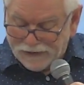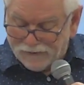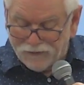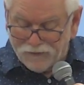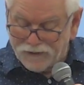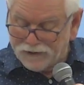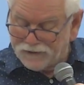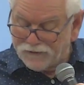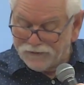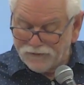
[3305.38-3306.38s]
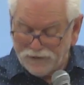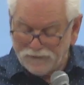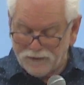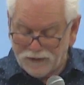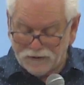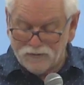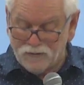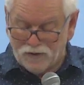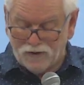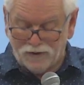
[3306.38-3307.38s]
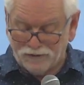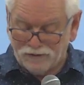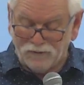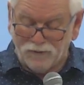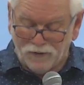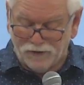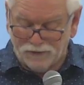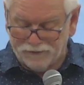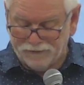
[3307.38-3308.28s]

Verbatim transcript: Even when it don't seem like you are, you are.